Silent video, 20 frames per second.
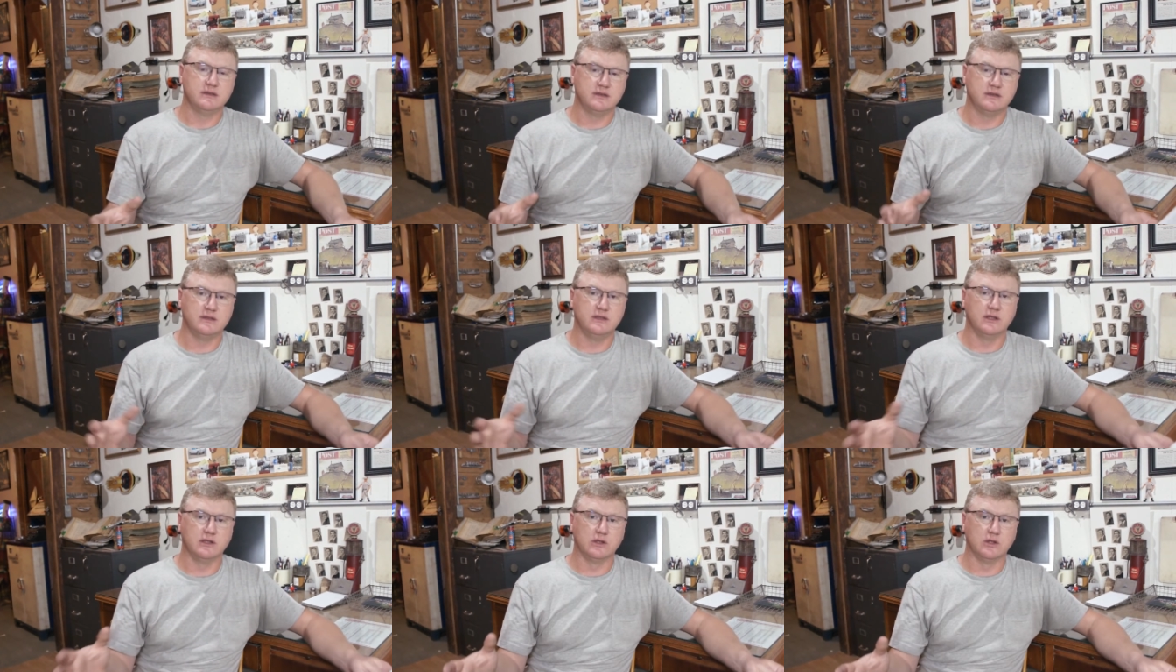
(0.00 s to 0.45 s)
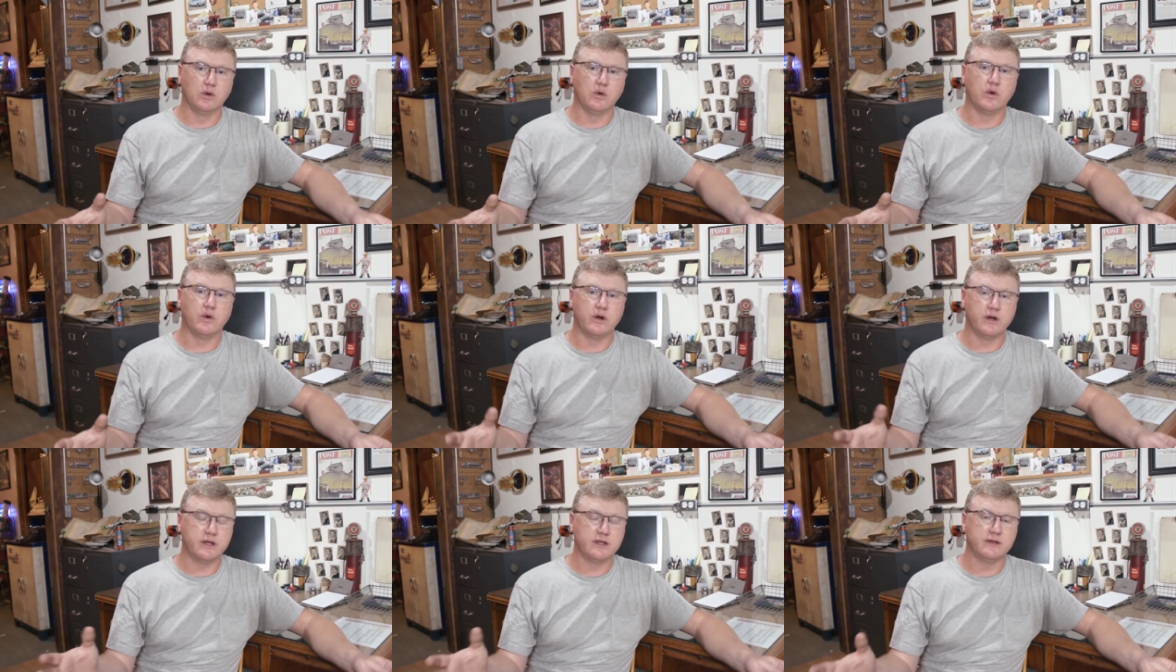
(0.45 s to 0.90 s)
the
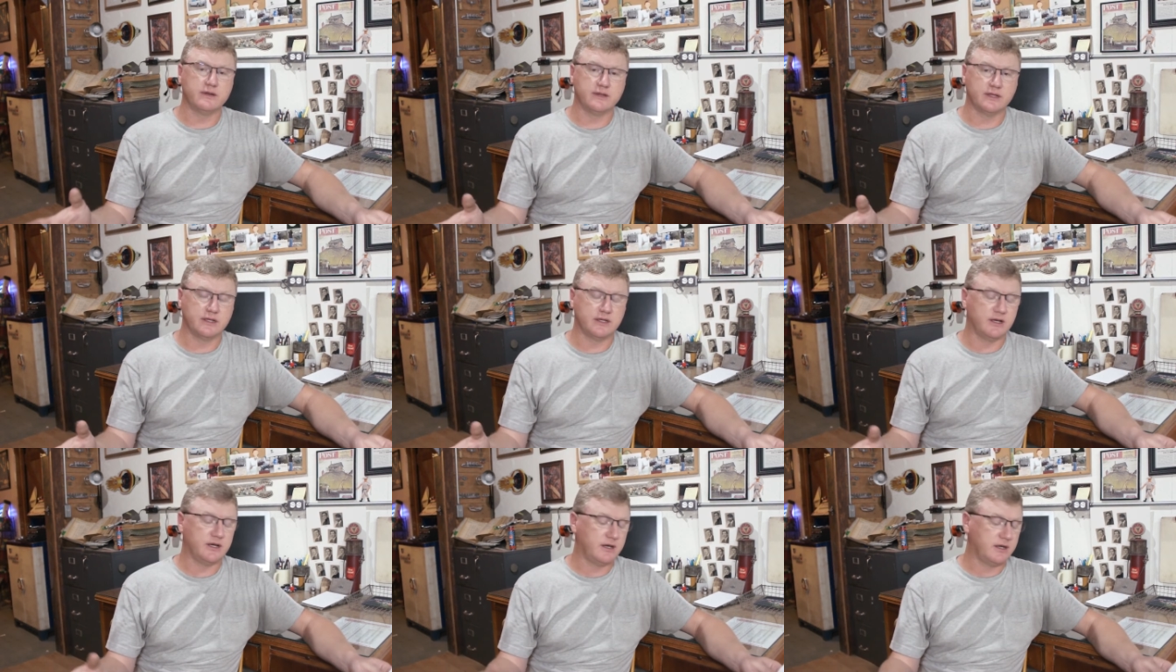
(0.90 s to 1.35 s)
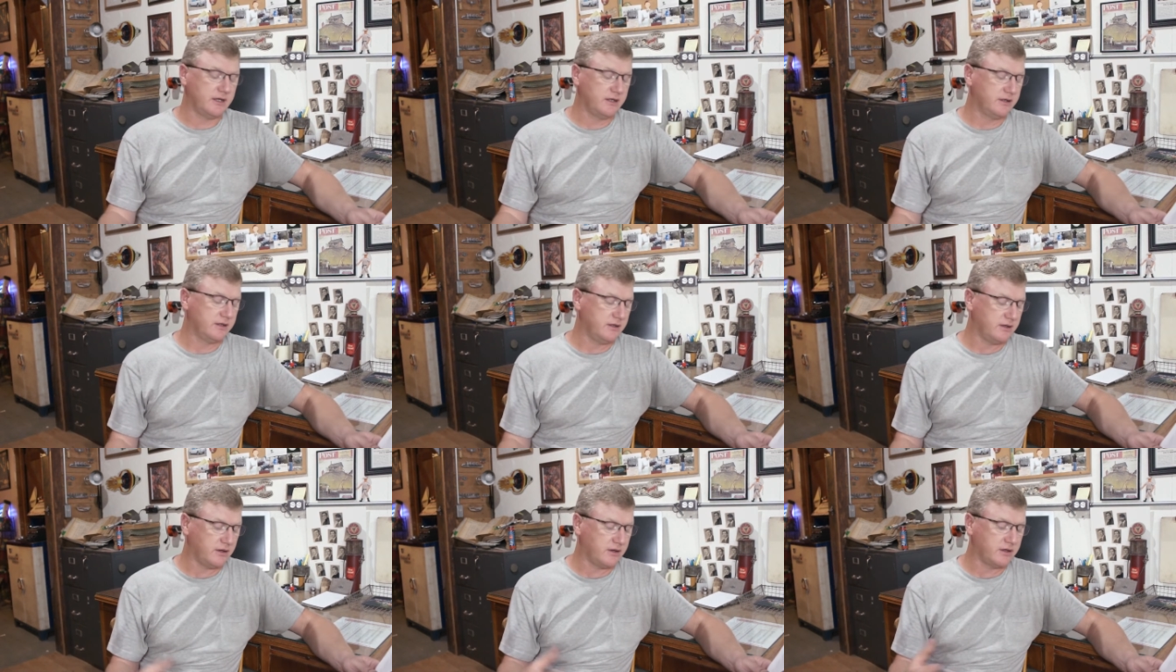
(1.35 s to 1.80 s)
Lord,
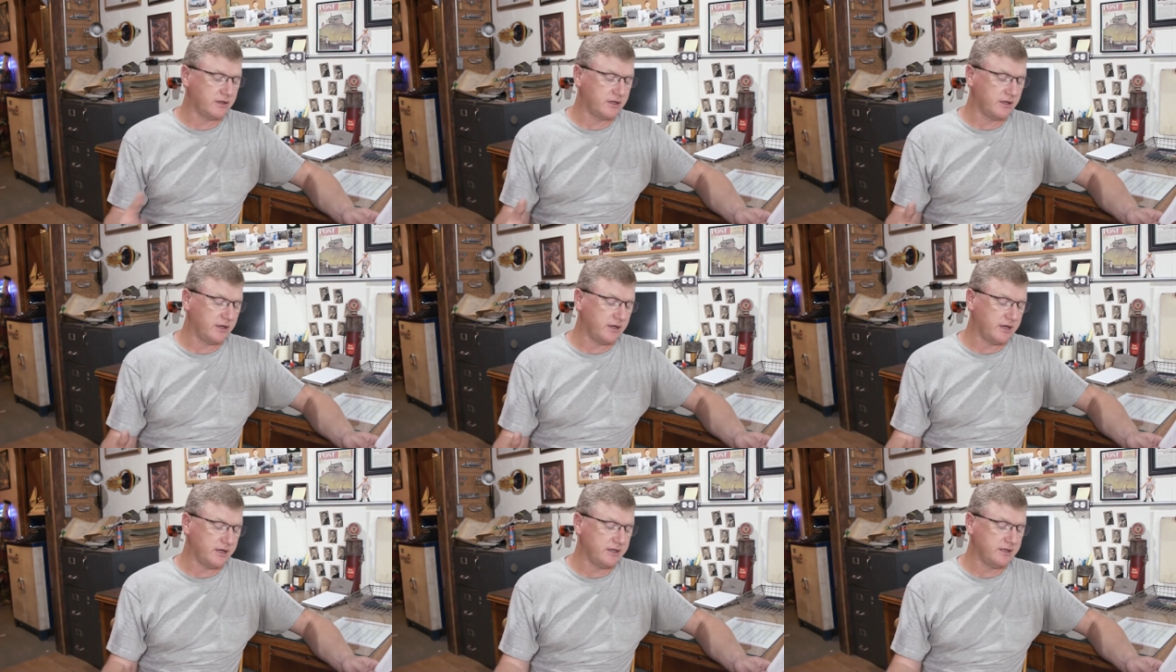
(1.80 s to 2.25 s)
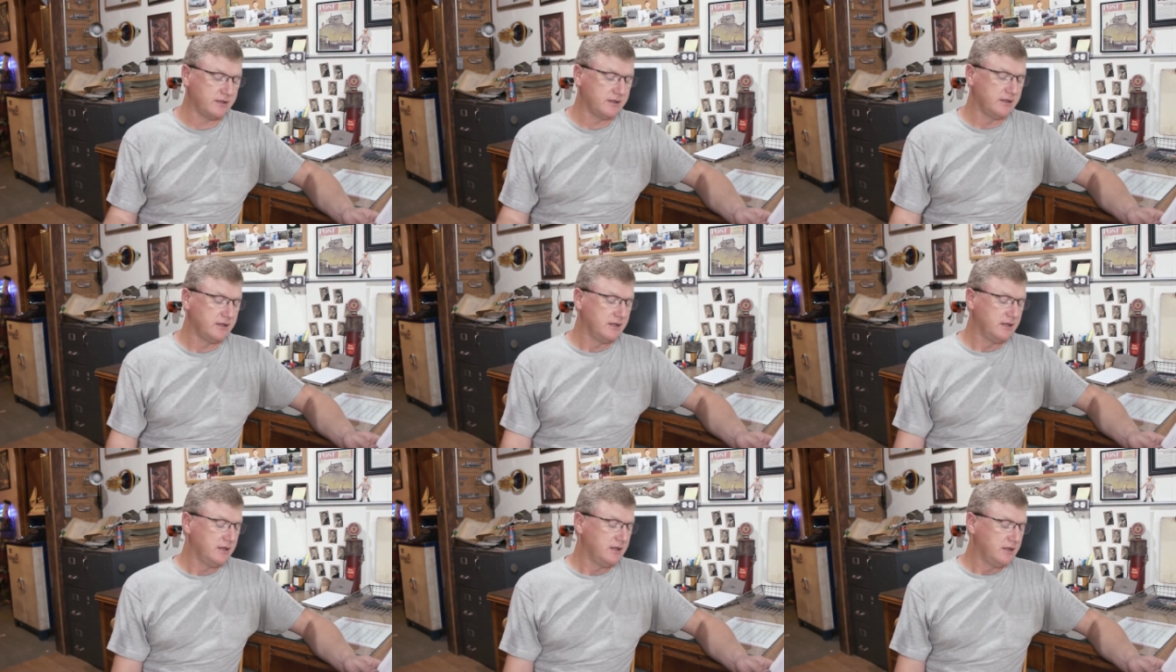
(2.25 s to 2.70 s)
our God,
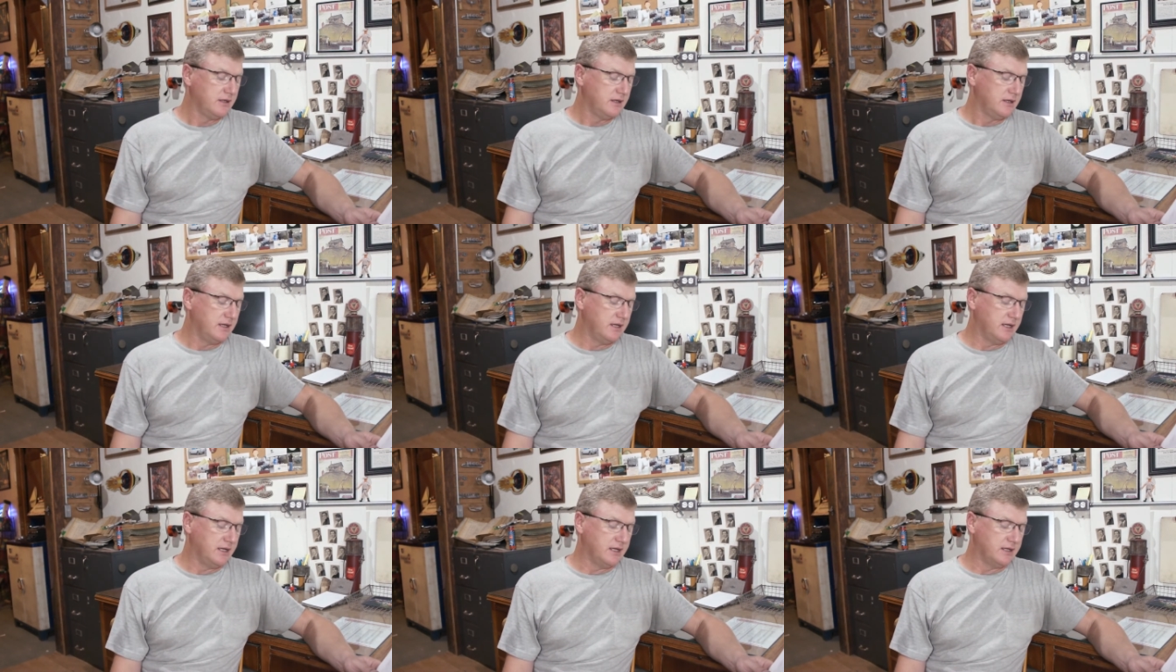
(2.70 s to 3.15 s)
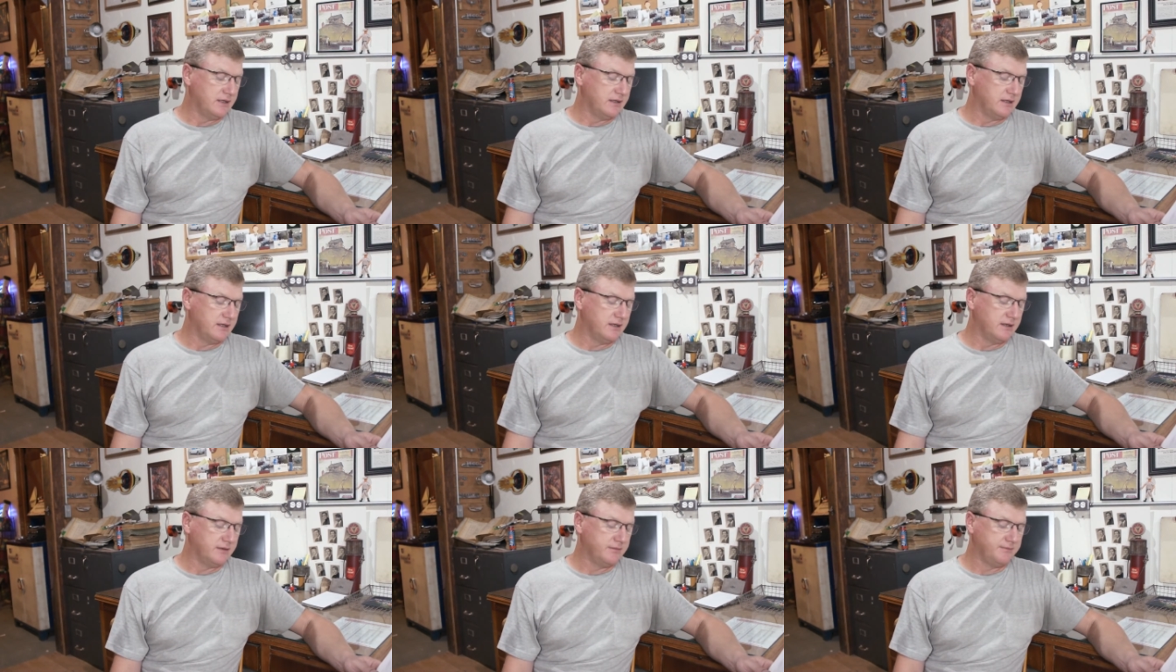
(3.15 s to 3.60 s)
and
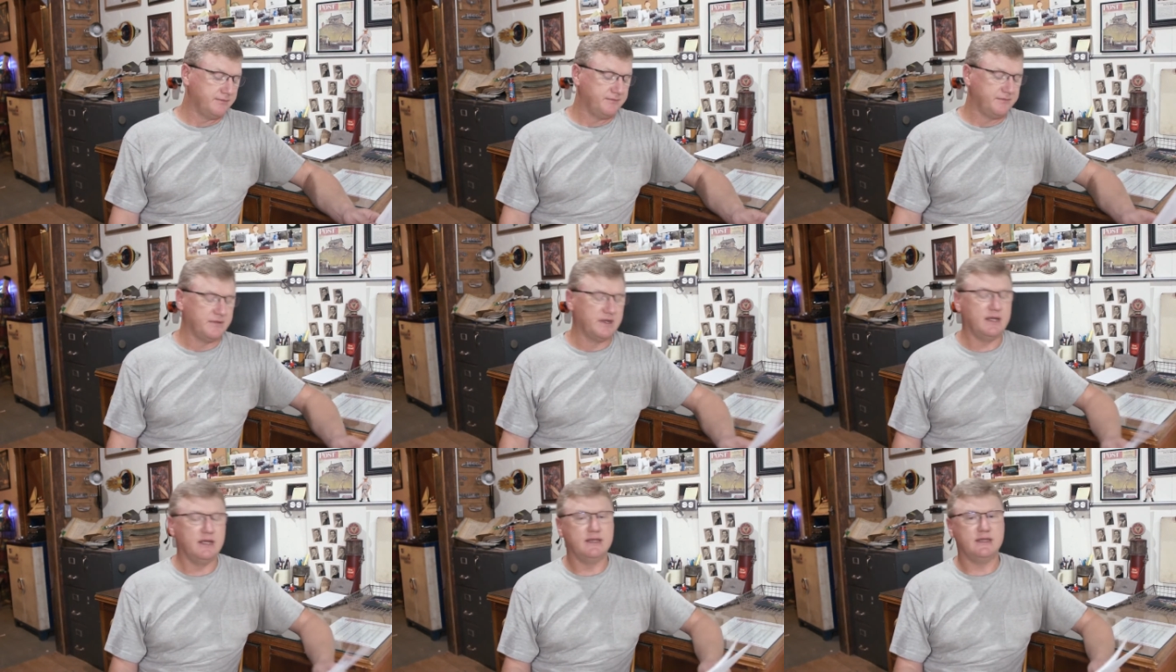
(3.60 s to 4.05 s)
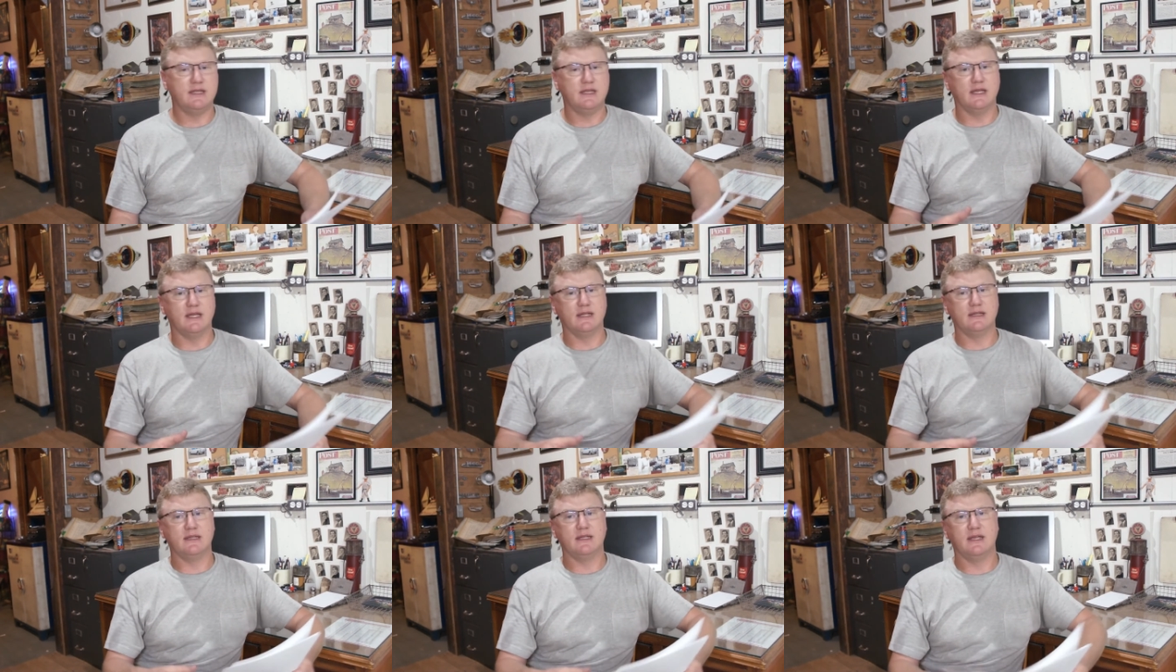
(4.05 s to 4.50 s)
in
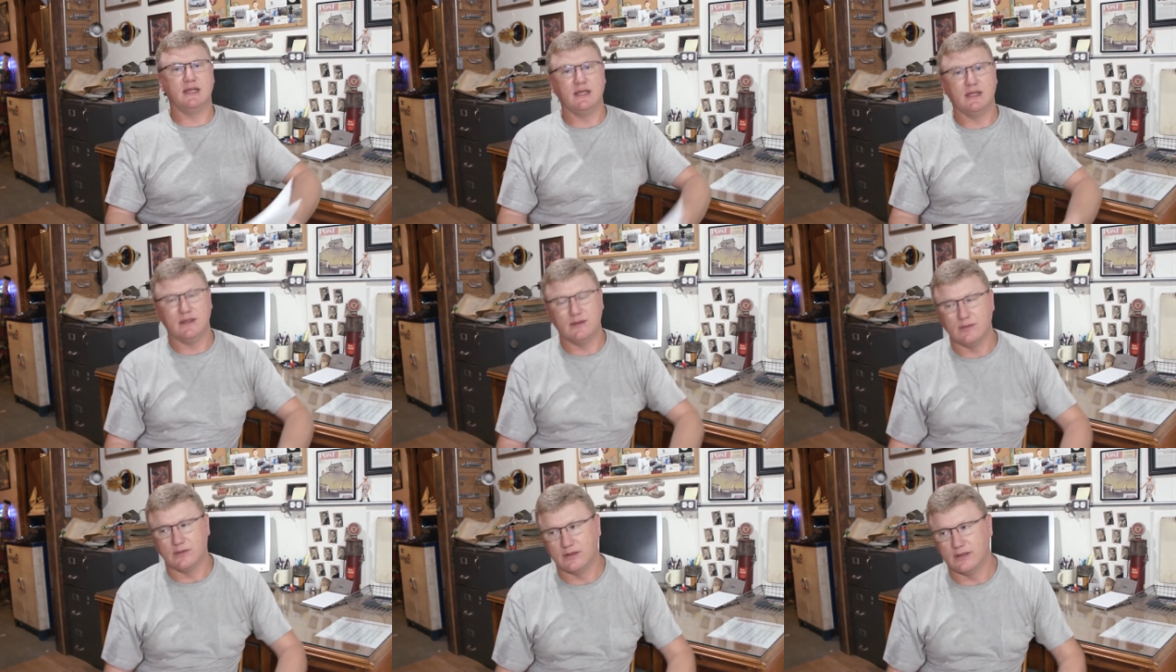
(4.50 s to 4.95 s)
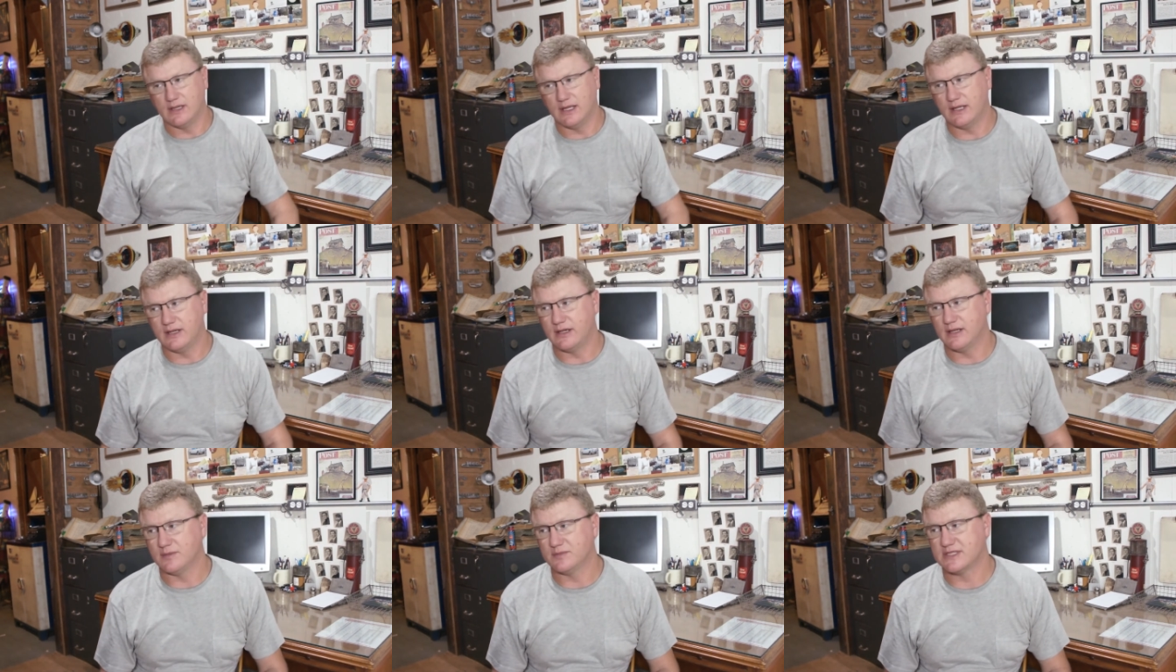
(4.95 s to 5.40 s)
the end they
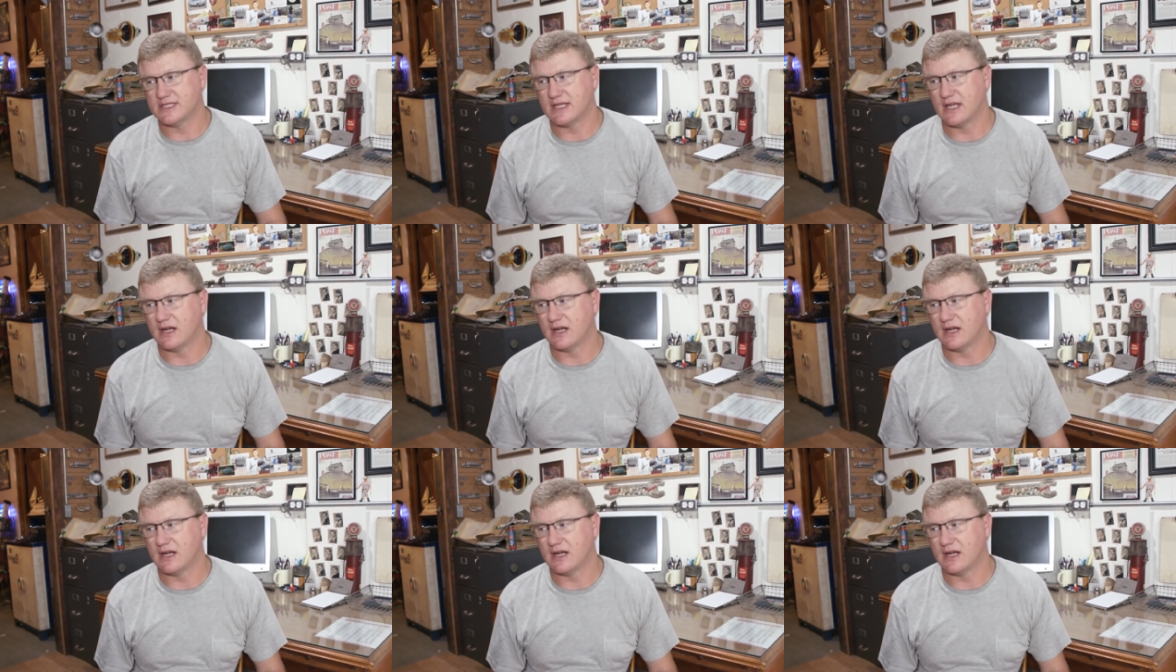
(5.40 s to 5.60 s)
ended up